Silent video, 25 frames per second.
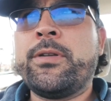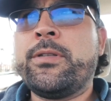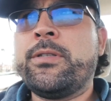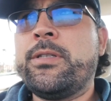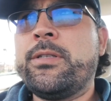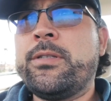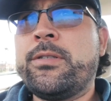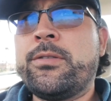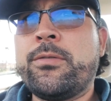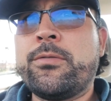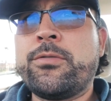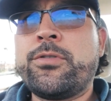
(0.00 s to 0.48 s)
in
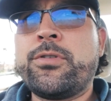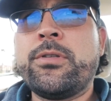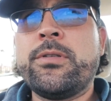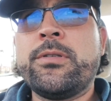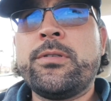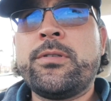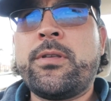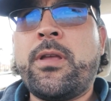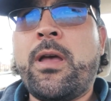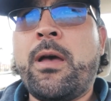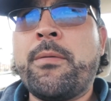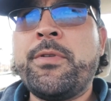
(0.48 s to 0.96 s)
these
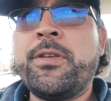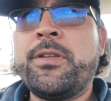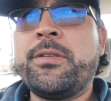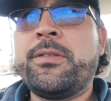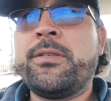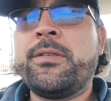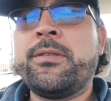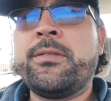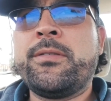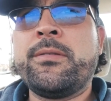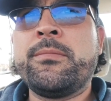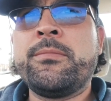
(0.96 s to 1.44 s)
socialist
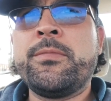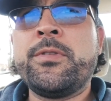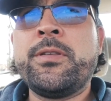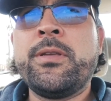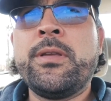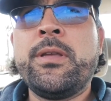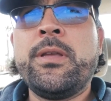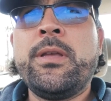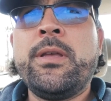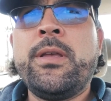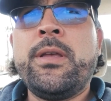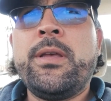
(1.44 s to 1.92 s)
communist systems,
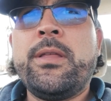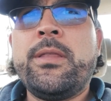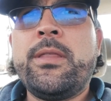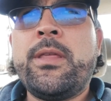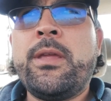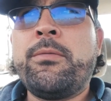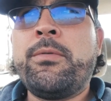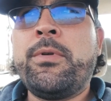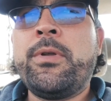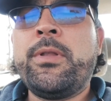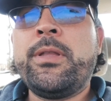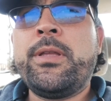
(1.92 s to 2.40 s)

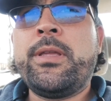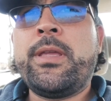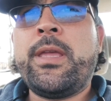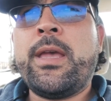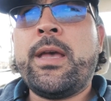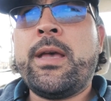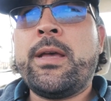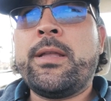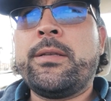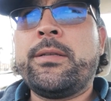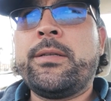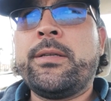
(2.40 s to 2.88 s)
they really
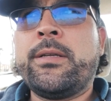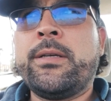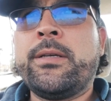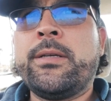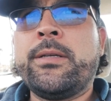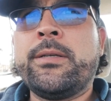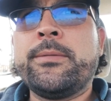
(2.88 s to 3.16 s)
can't